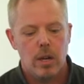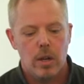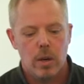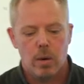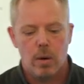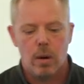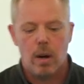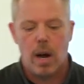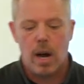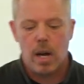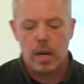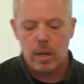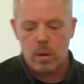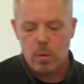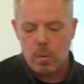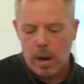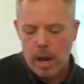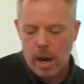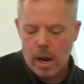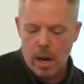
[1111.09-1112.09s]
you're on
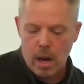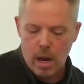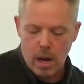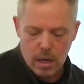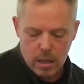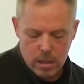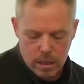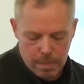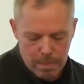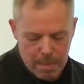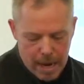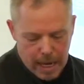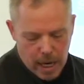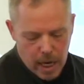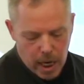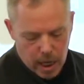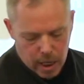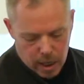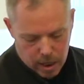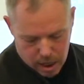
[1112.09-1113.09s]
your way to
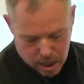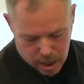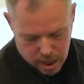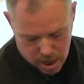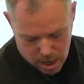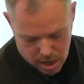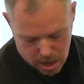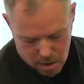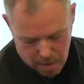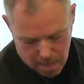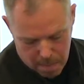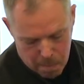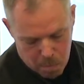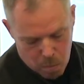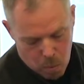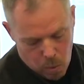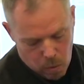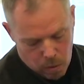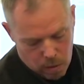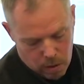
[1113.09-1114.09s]
making it
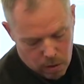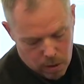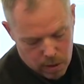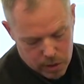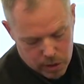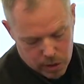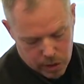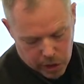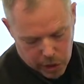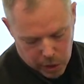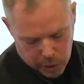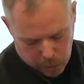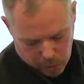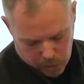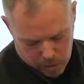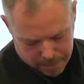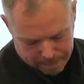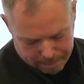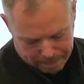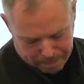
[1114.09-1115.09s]
more
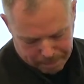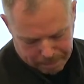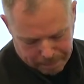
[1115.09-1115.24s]
secure.